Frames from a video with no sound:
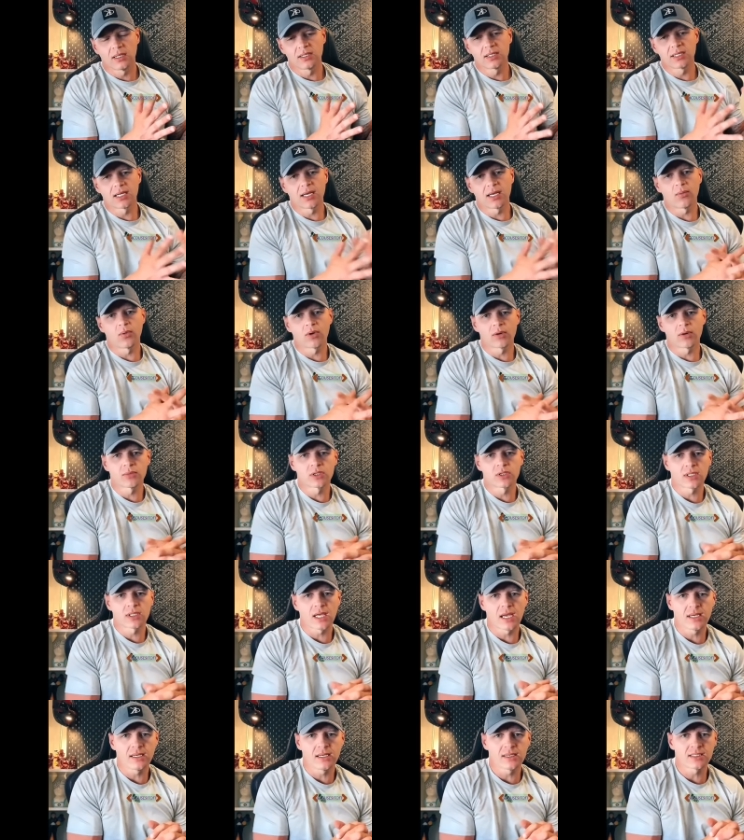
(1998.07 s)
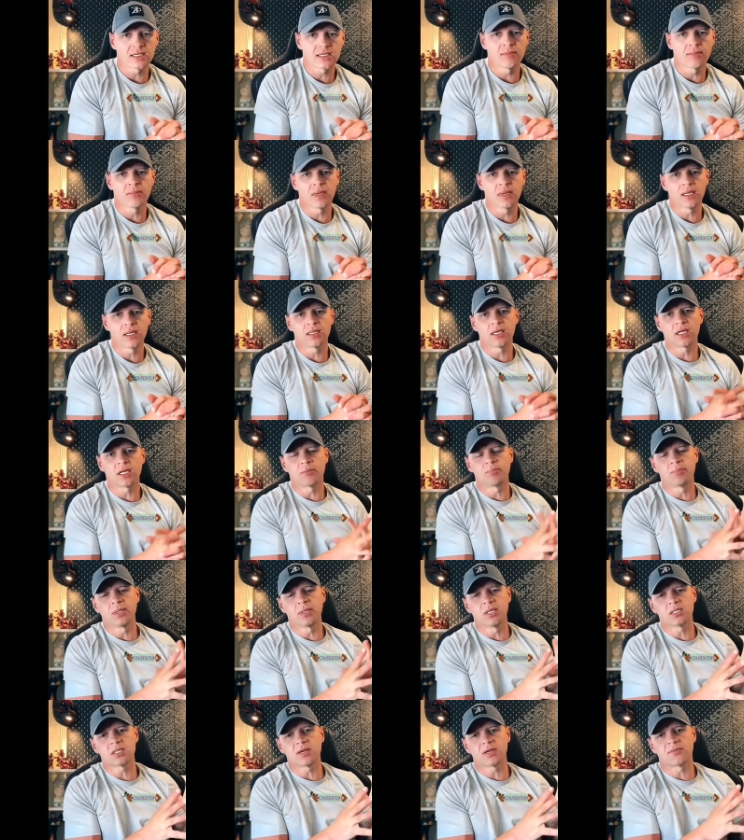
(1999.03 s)
Do you get what I'm saying? To me, you're a
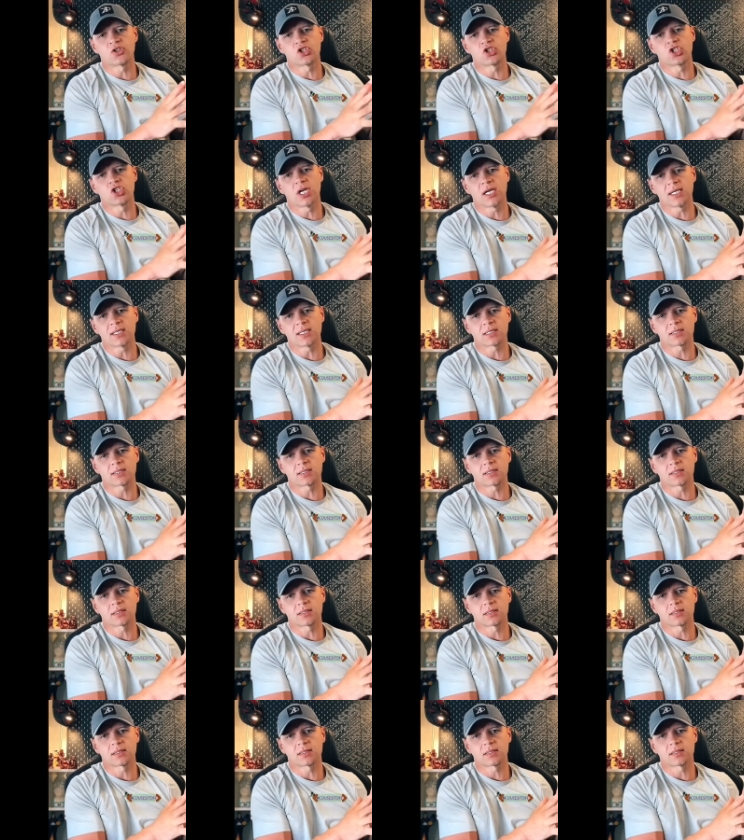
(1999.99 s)
piece of shit.